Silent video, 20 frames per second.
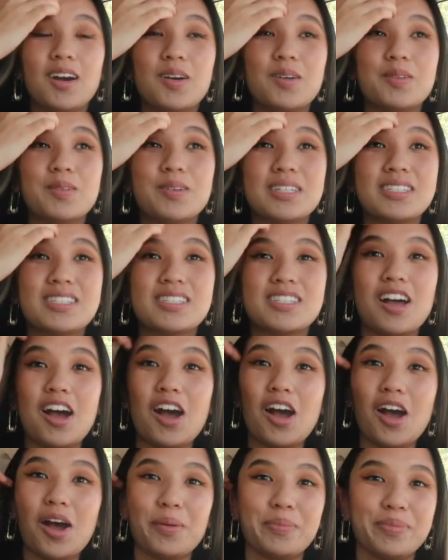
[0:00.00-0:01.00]
What's
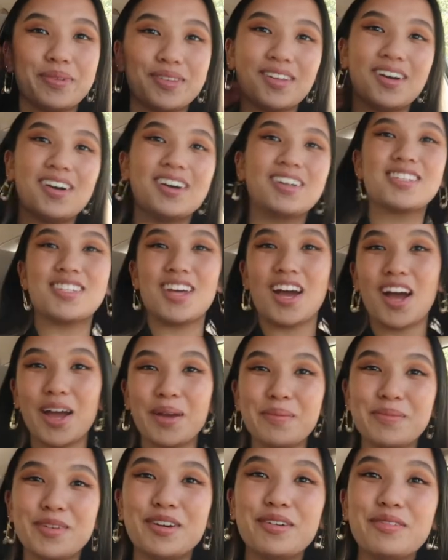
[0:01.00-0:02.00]
up? Long
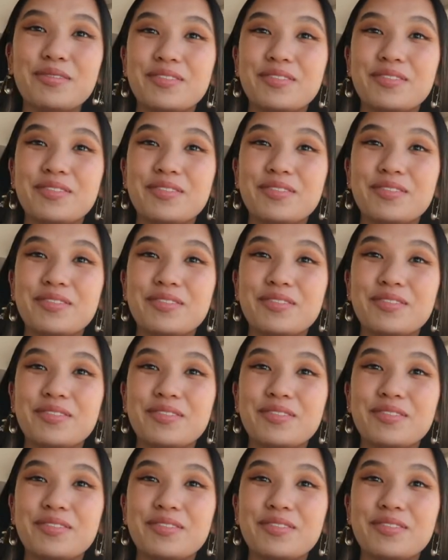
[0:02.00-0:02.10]
time no